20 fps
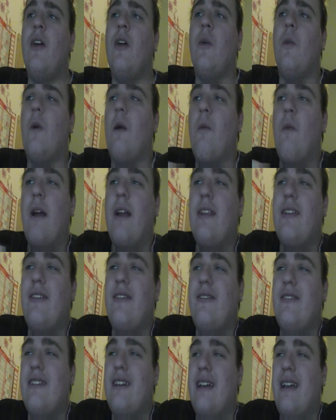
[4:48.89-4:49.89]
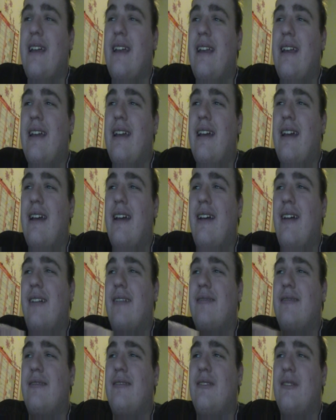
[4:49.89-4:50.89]
When Y2J
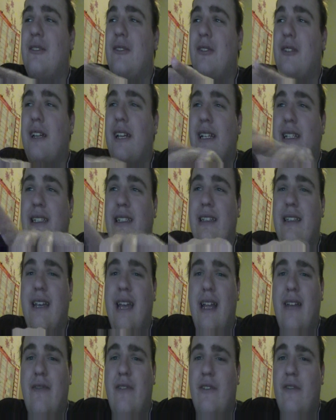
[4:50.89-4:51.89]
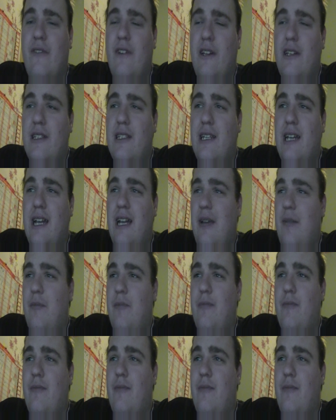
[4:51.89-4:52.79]
got kicked in the head for the first time,